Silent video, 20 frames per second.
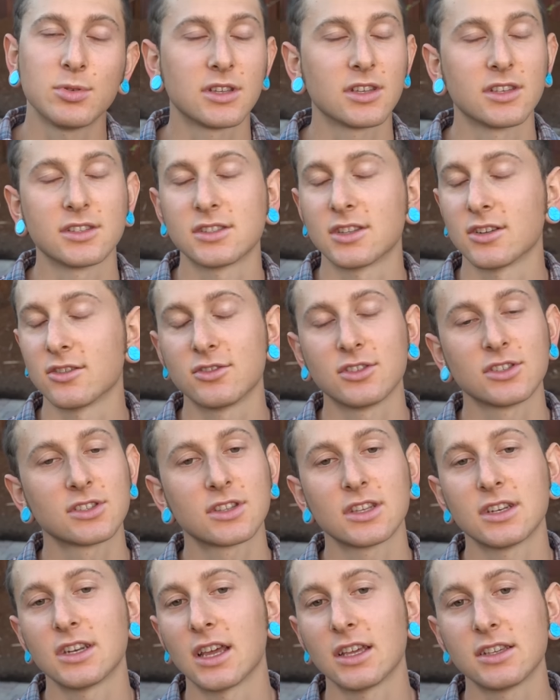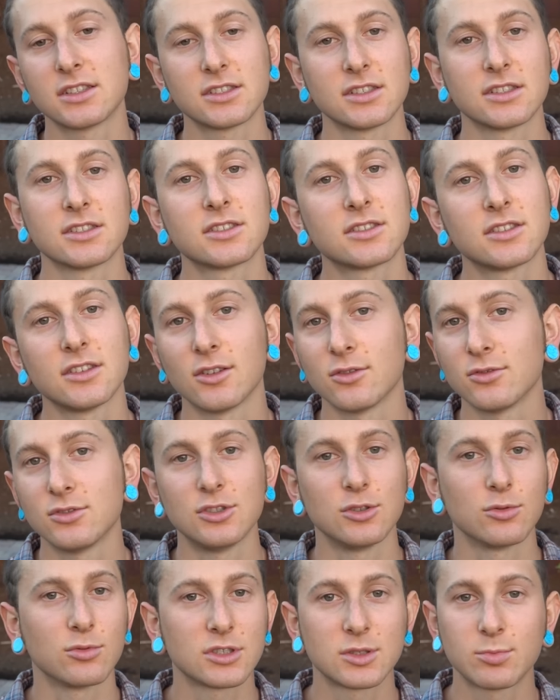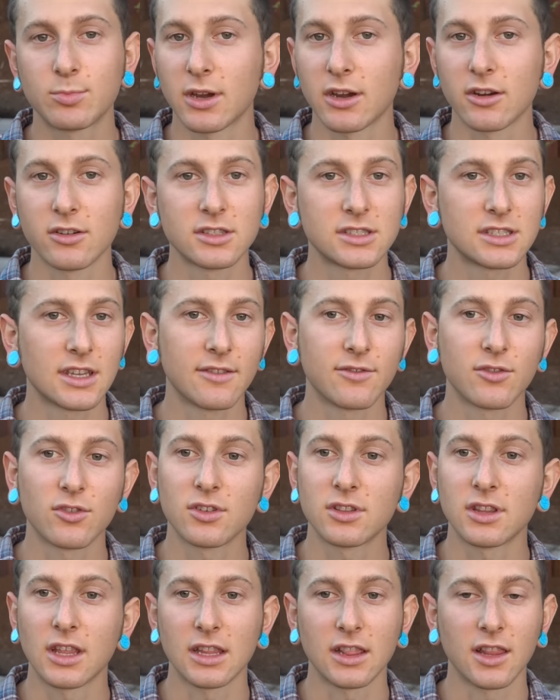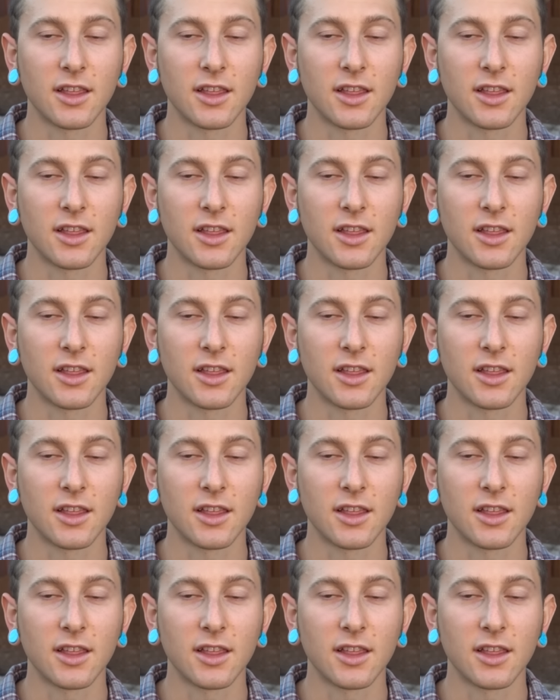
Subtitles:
because they're just the nicest, you know, Jewish parents ever, and they